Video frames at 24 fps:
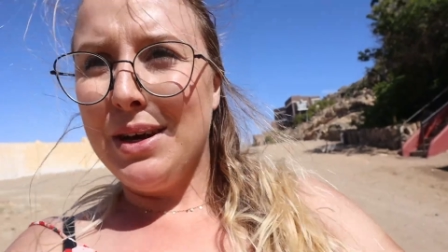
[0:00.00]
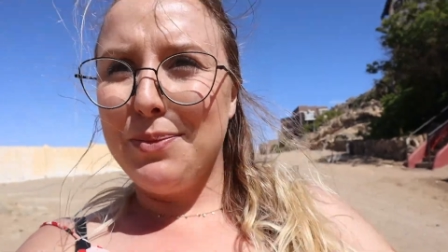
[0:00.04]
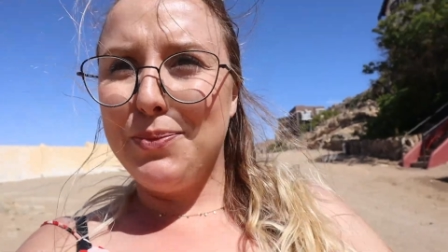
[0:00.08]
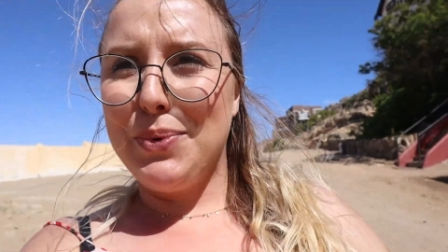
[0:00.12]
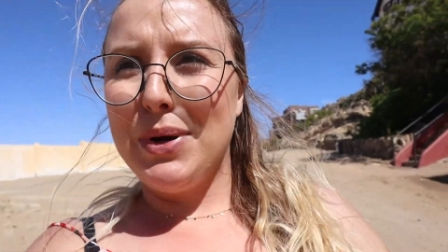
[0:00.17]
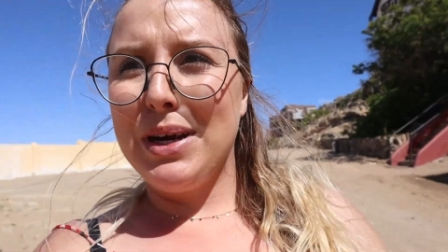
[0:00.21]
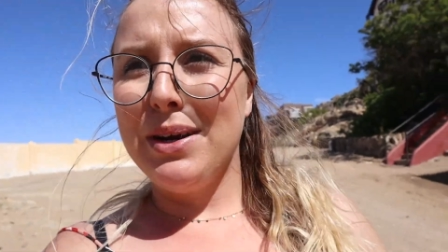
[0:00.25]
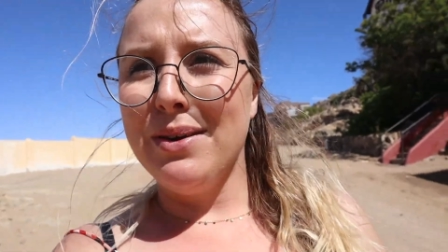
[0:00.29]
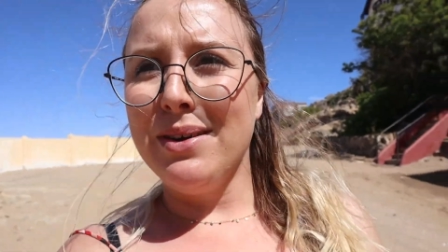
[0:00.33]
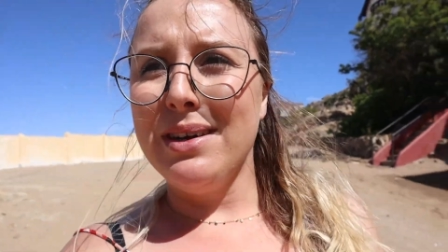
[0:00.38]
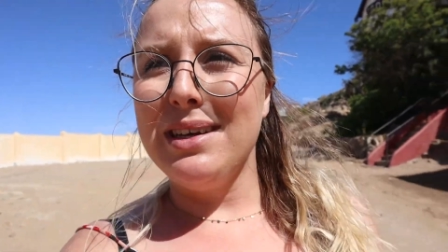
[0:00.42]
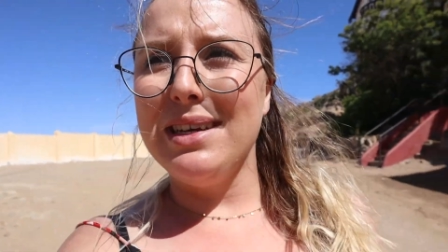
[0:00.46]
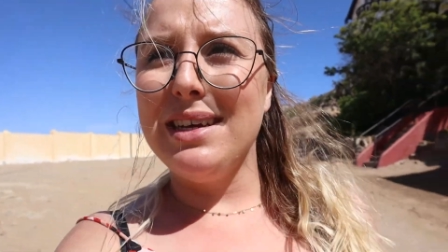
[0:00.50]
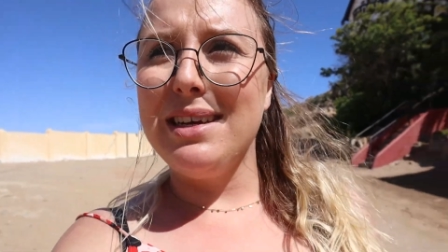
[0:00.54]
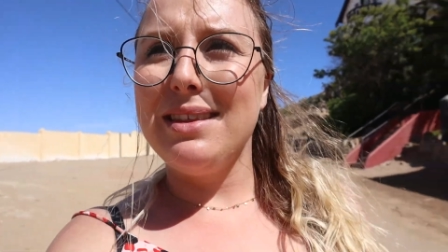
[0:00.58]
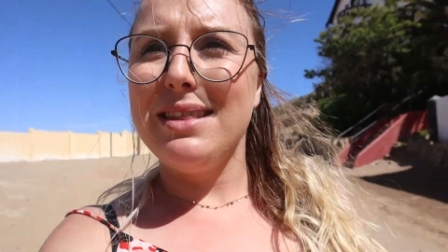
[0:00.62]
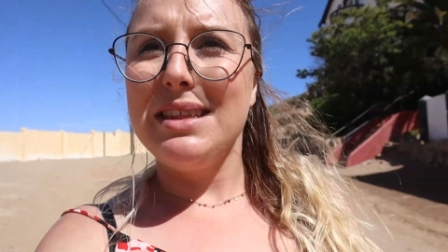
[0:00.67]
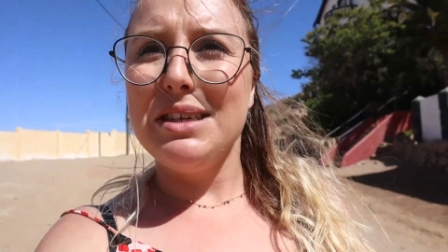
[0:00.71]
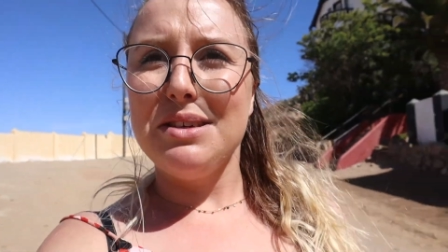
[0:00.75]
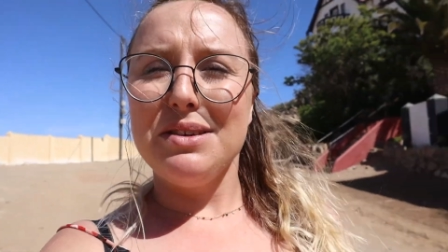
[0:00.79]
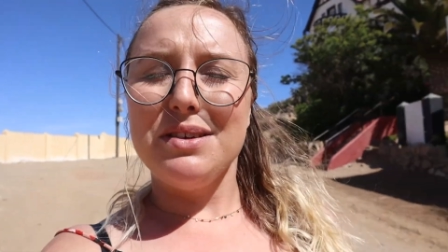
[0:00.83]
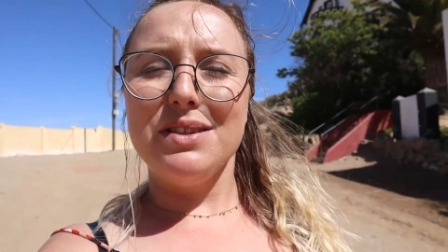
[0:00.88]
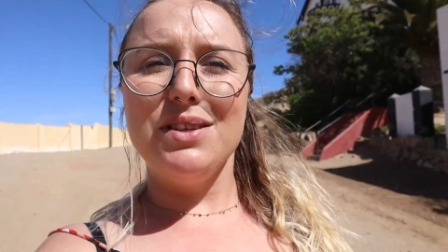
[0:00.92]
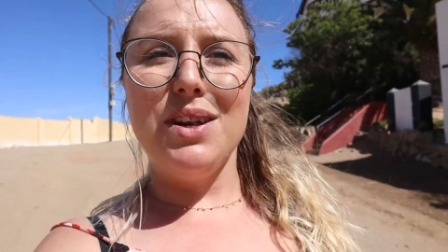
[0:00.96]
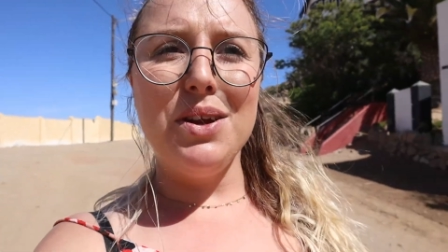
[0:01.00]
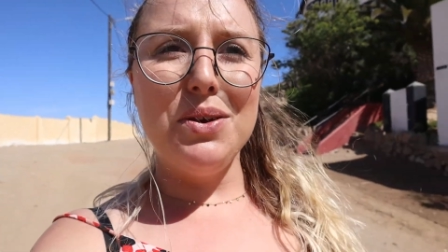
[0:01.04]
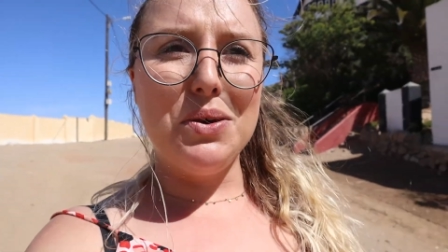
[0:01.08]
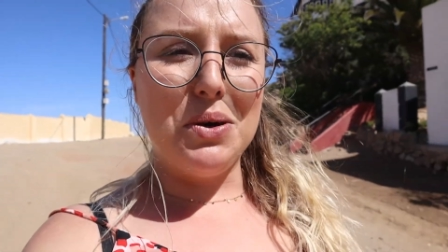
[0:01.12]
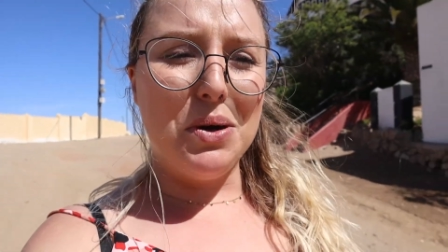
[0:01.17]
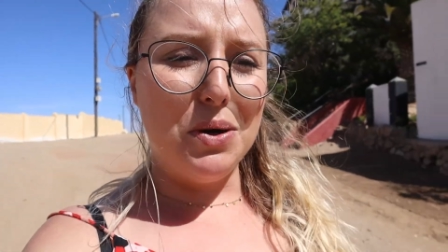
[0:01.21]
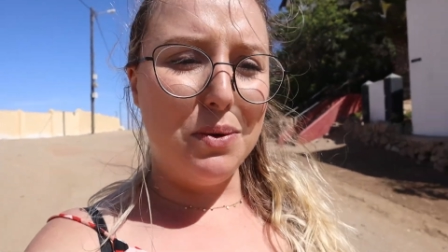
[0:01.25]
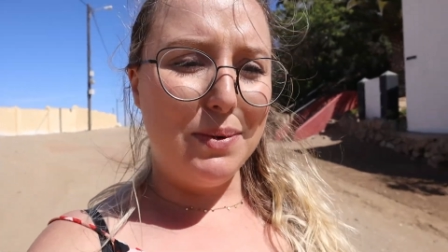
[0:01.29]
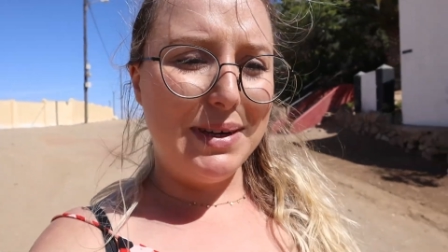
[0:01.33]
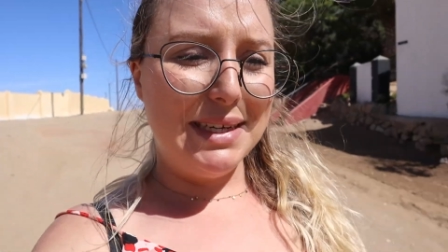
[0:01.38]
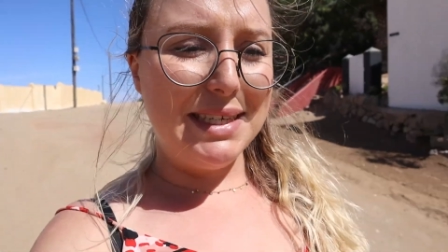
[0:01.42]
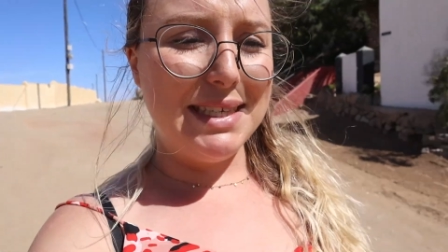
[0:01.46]
Apparently there's not
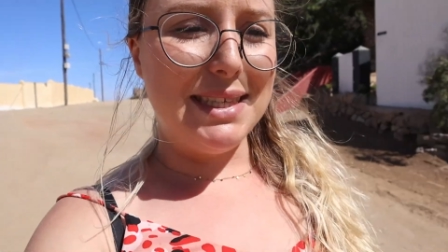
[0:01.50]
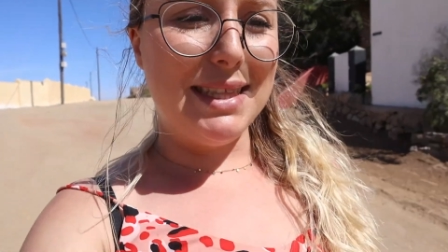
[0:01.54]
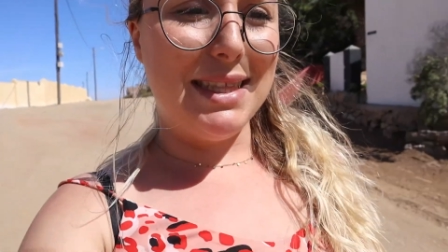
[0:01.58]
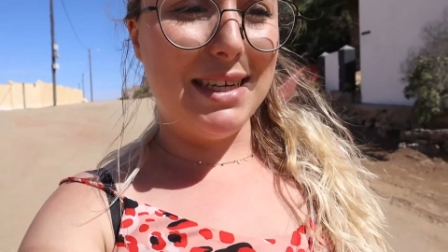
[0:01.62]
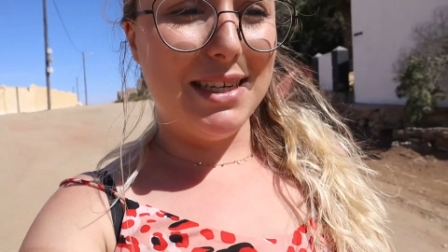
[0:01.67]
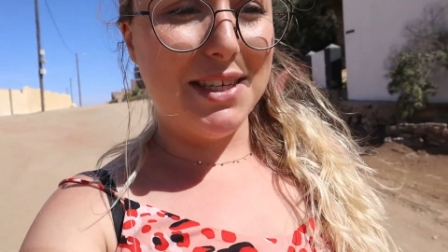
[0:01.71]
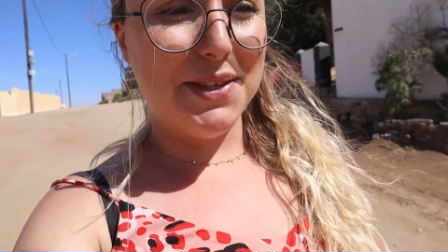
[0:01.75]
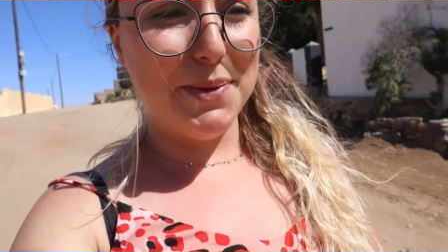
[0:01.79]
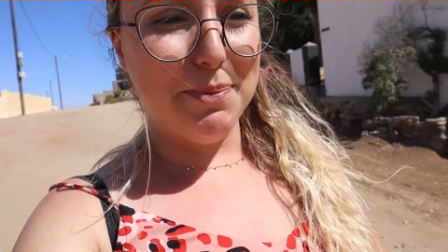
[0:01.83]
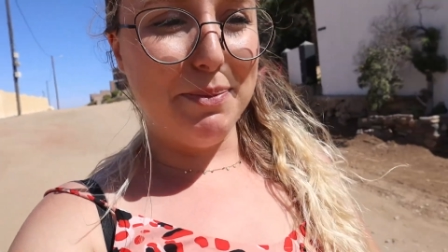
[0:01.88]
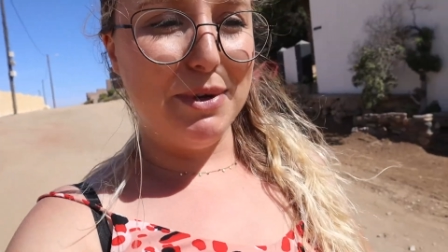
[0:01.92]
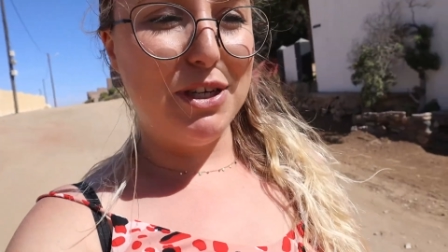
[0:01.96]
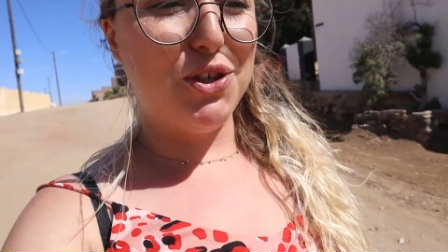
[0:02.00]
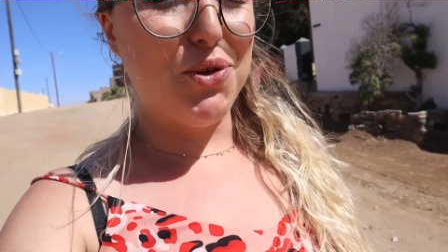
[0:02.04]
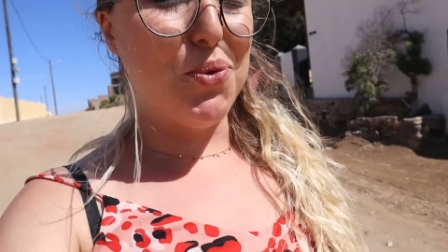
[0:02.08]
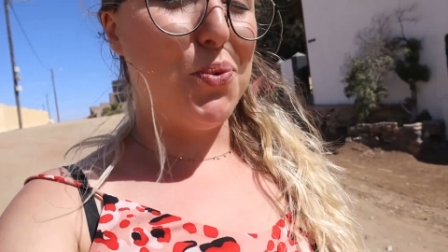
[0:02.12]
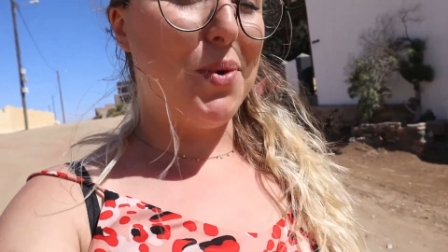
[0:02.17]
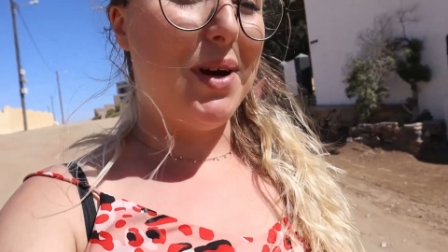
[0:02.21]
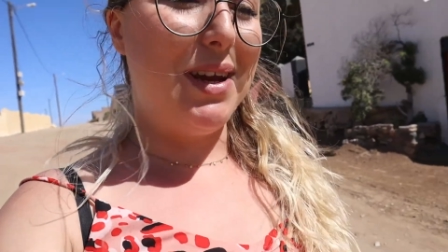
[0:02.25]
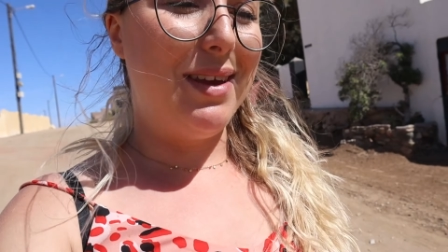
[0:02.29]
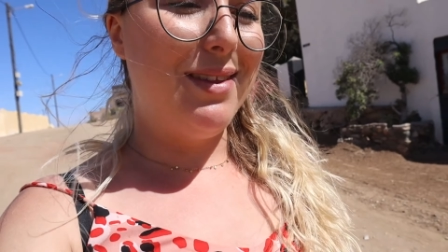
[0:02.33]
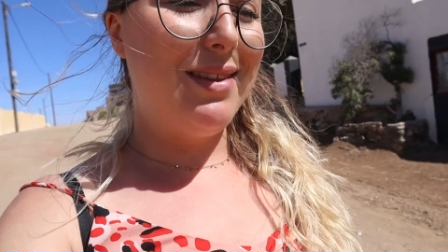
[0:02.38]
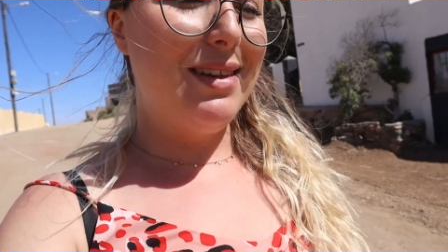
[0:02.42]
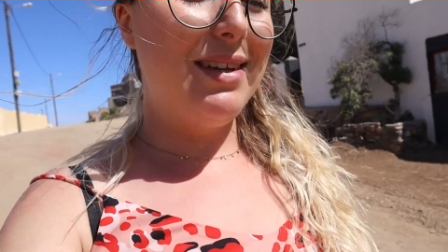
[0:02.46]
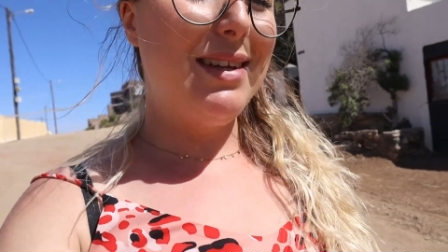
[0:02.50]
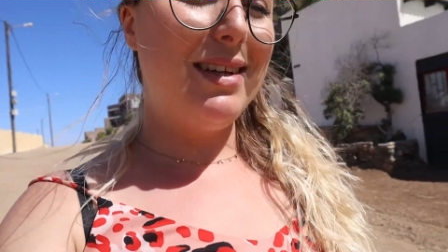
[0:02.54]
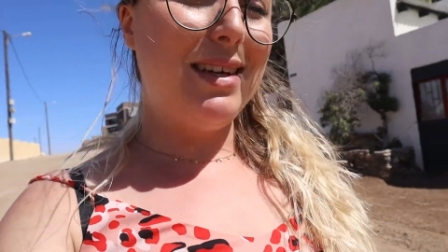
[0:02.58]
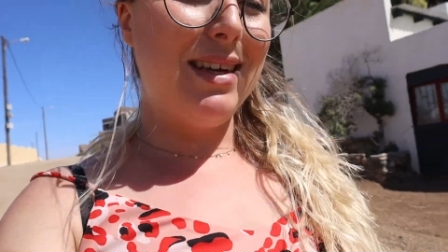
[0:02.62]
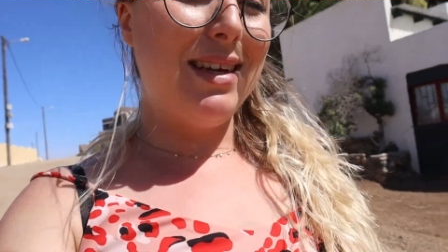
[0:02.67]
always this much wind.